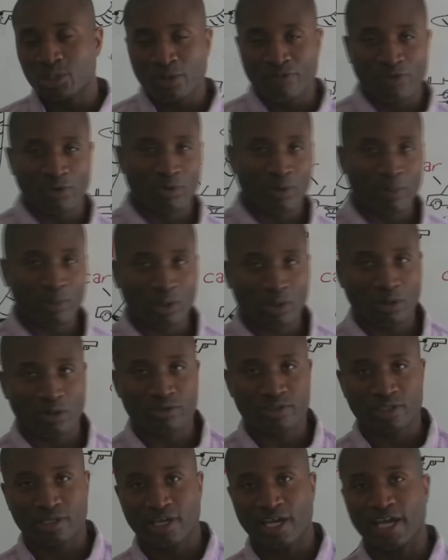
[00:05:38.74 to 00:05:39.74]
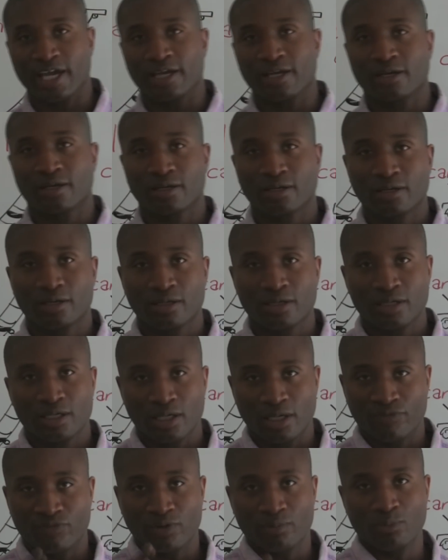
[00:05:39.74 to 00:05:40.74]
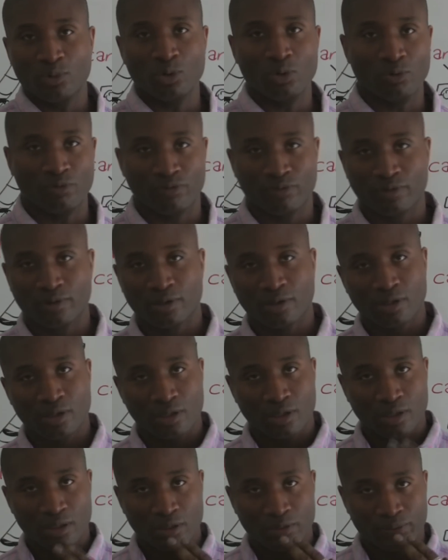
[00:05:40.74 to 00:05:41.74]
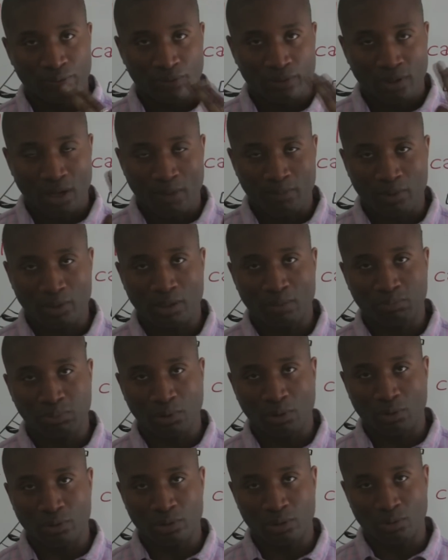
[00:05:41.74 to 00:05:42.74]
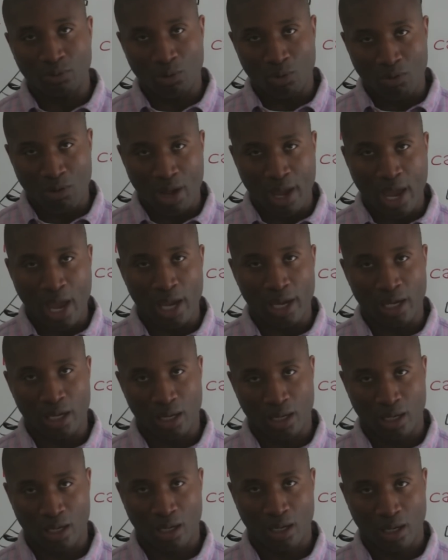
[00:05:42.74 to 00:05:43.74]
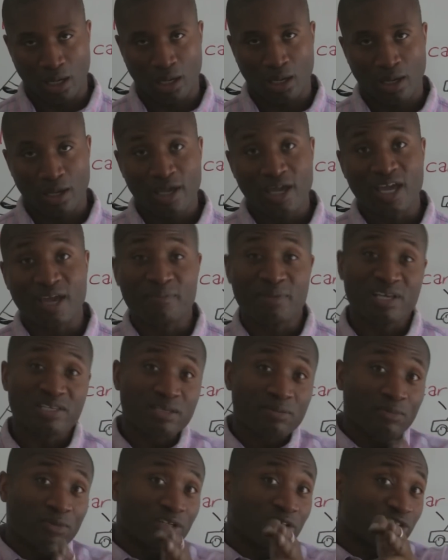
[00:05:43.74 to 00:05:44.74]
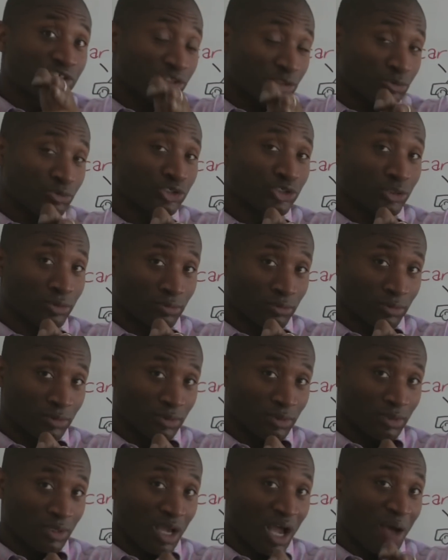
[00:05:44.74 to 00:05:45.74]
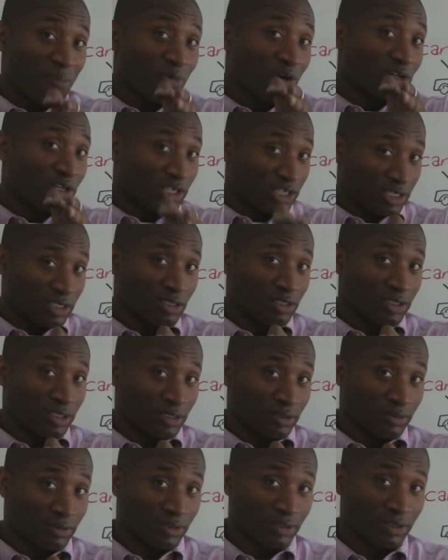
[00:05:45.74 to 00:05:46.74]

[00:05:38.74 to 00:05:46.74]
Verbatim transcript: to you, if a criminal goes, hey, if you move, I'm going to blow you away. It means I'm going to shoot you. I'm going to kill you.